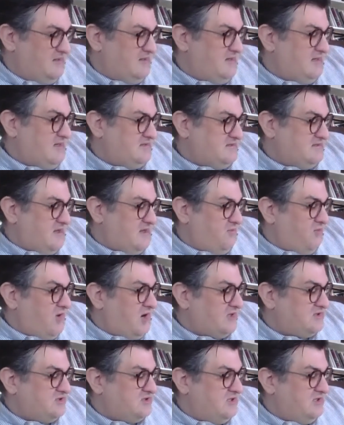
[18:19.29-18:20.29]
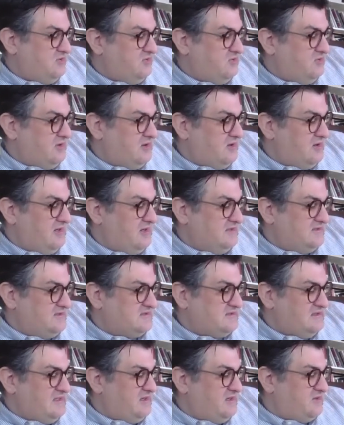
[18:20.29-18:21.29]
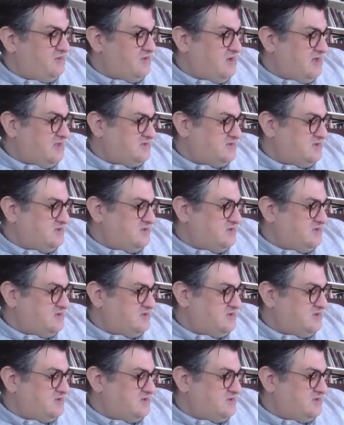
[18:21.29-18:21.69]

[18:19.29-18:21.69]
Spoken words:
As I watched in horror, it slid across